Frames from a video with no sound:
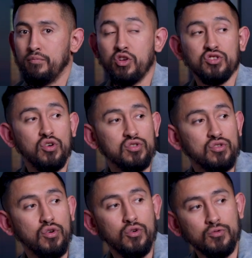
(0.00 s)
There's
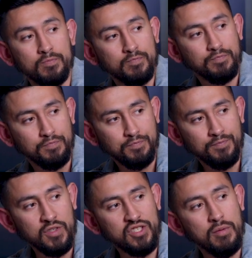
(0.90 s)
also
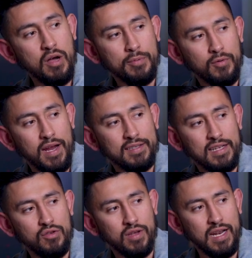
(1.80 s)
some upgrades
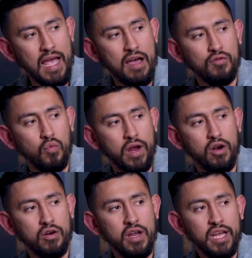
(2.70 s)
that you can have
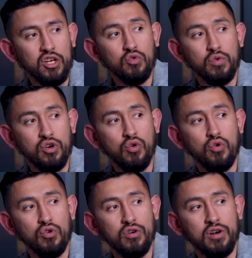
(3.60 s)
where it'll
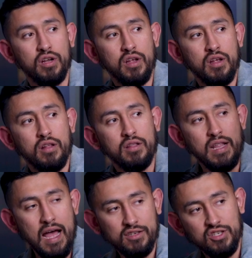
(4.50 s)
record
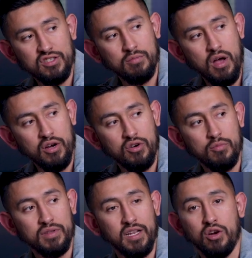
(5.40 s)
not just the
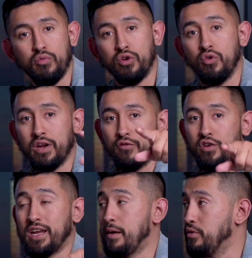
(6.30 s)
monitor, but then it'll record
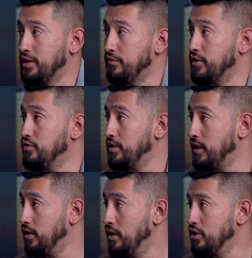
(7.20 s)
every camera
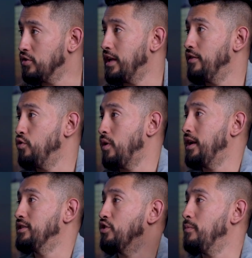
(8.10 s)
individually, so that if you
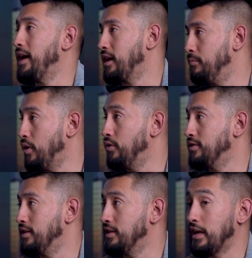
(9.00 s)
wanted to go back and
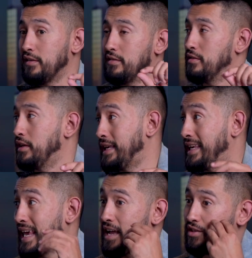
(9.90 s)
post and like
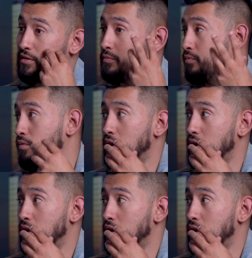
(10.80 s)
catch a